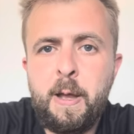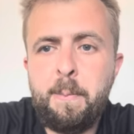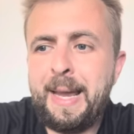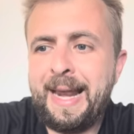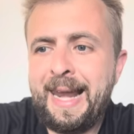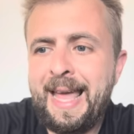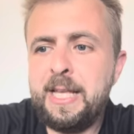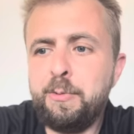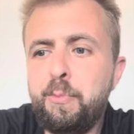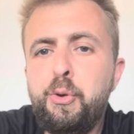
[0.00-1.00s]
My
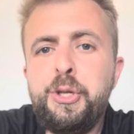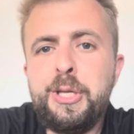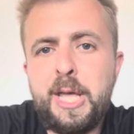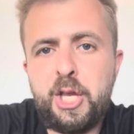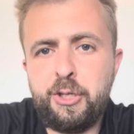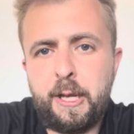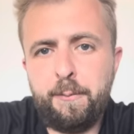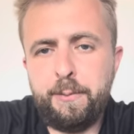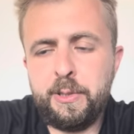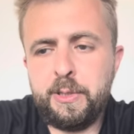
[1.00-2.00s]
clients were multinational
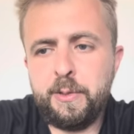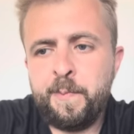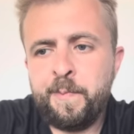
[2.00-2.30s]
companies.